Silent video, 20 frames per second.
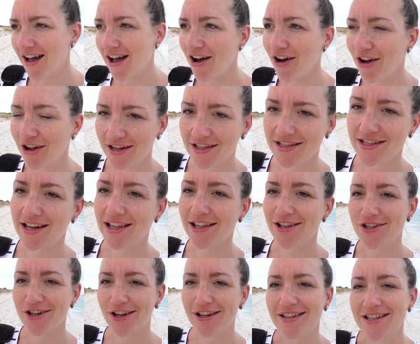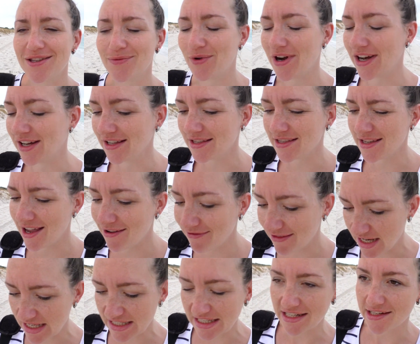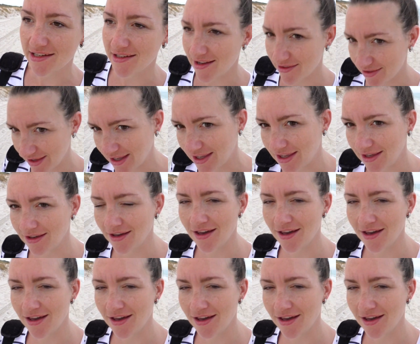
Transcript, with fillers: I honestly enjoyed this pregnancy, I really did, and I think he